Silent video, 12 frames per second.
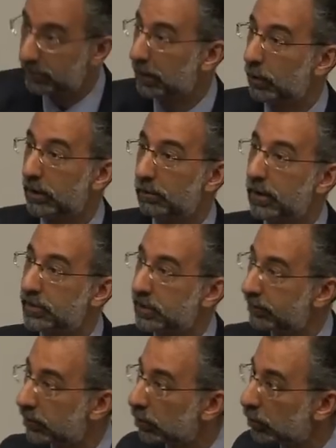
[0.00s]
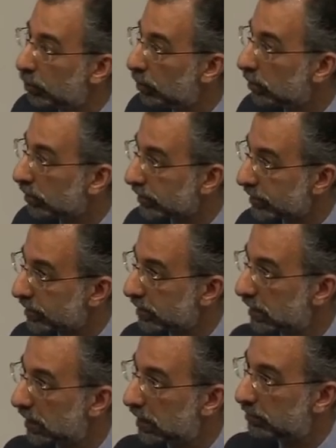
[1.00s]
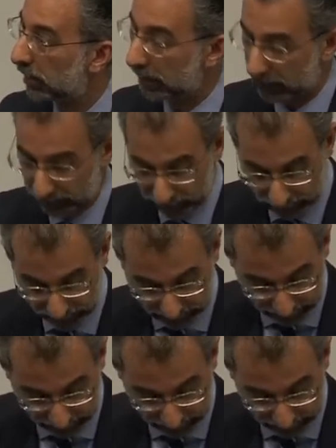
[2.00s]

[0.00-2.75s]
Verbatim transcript: to make one of the most difficult calls in my career as